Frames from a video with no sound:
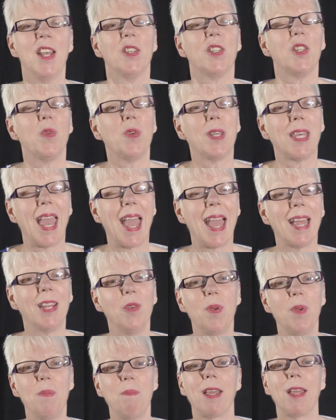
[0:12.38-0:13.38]
So, can
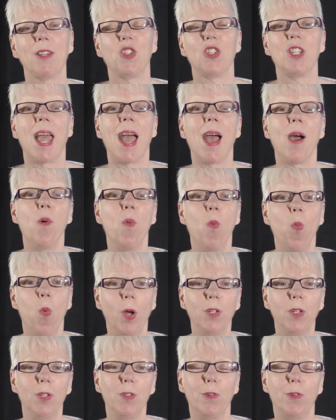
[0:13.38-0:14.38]
you imagine how
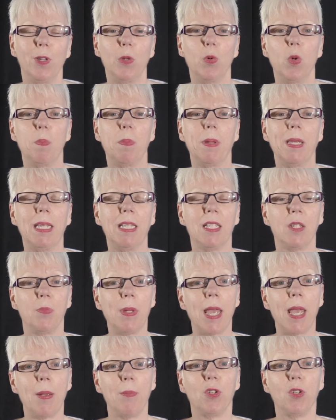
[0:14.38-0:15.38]
wonderful it would be to
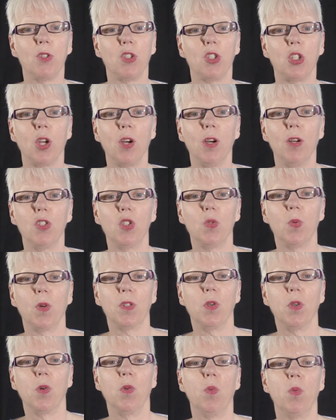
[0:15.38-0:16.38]
be able to charge
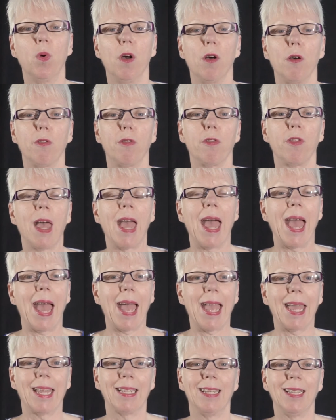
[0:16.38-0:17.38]
what you're worth
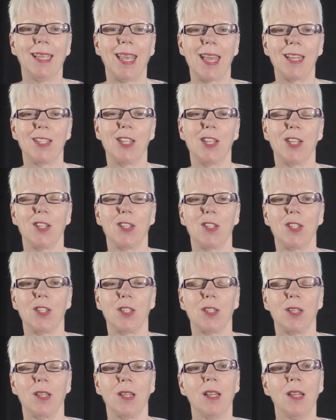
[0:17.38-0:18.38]
and get
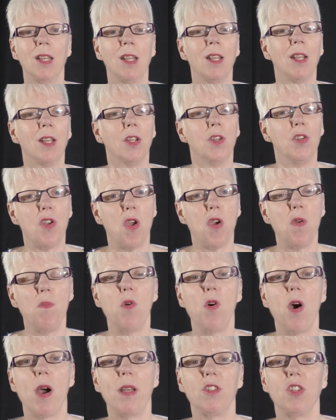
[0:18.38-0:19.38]
it? No
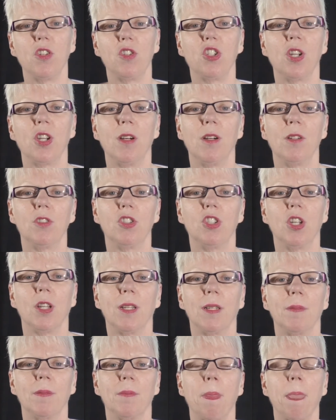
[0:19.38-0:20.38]
more
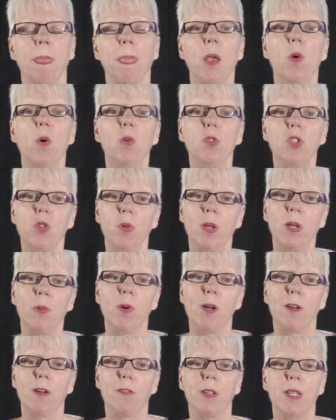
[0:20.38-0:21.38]
undercharging or doing
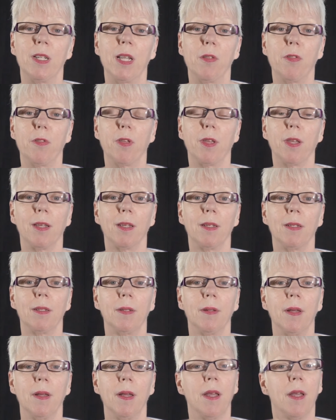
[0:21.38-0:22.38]
work for nothing.
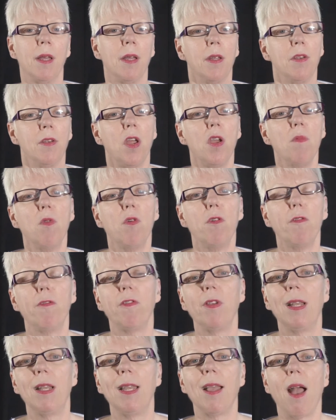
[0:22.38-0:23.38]
No more
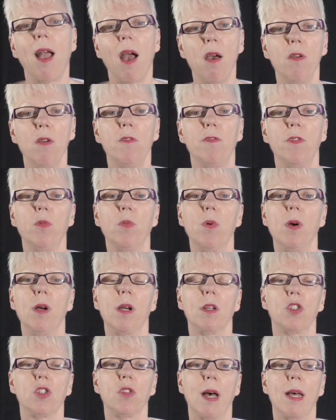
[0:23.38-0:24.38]
feeling
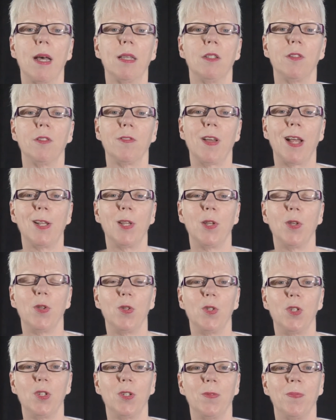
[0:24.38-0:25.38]
overworked or
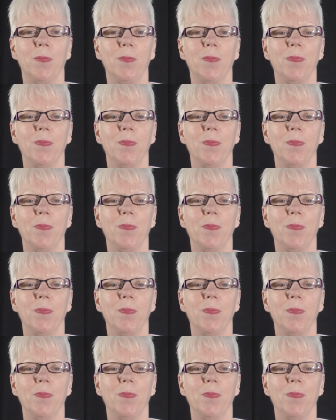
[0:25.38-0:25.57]
undervalued.